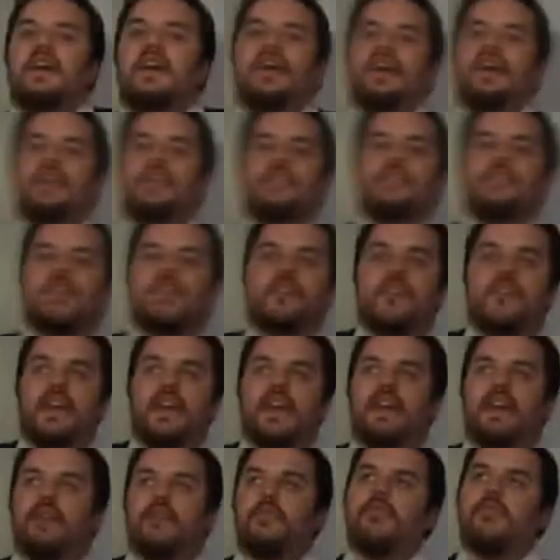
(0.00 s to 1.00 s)
is, you know, they
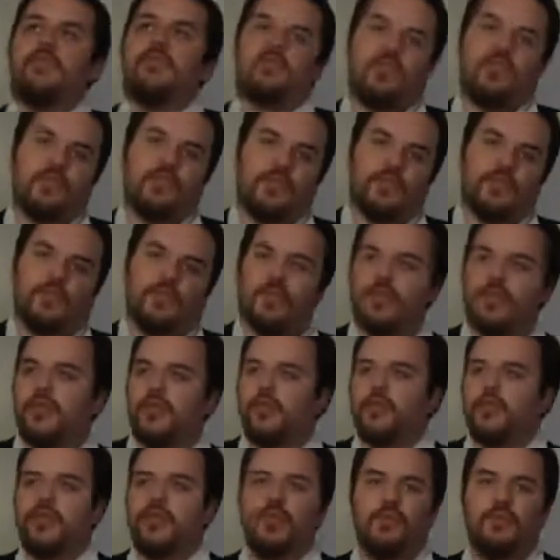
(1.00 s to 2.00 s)
hit up thrift
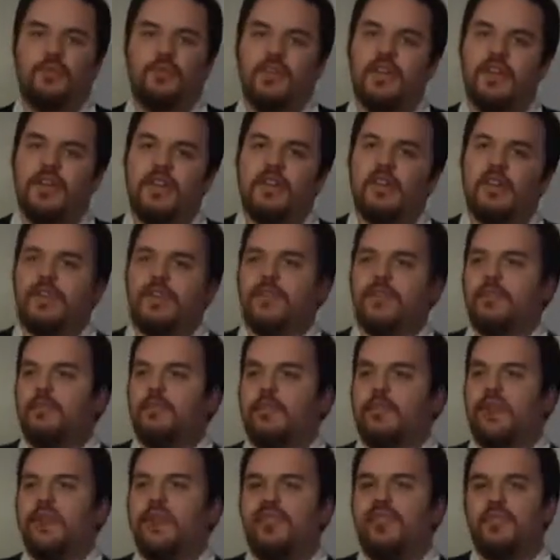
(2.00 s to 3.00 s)
stores, Goodwills,
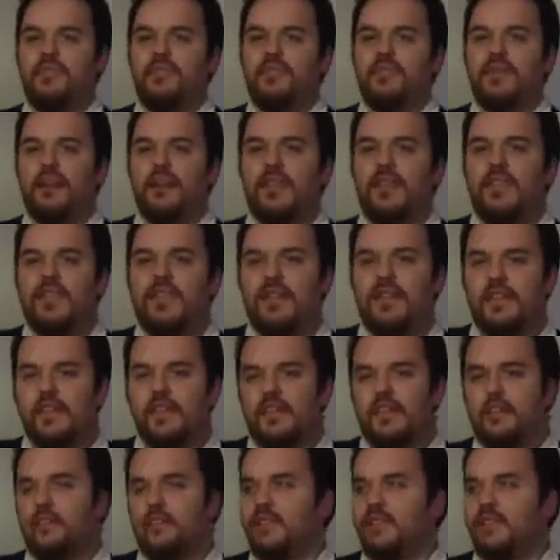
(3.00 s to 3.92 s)
places where the